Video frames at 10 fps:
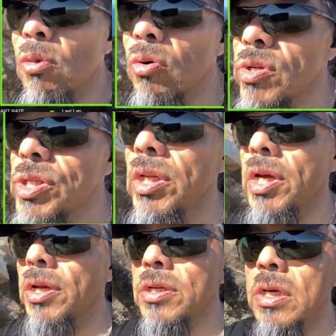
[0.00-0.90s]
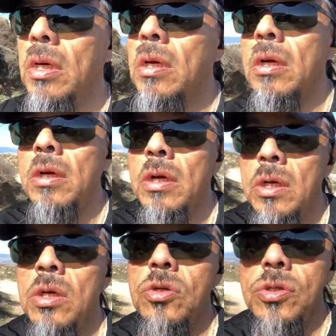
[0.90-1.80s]
more resilient.
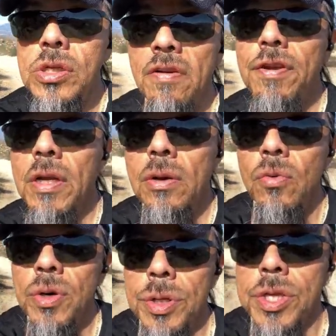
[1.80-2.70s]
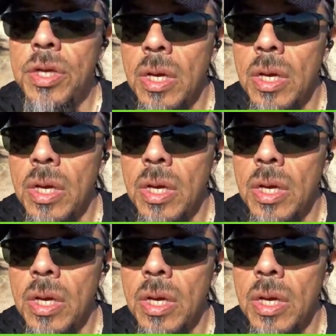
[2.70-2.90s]
So it's definitely worth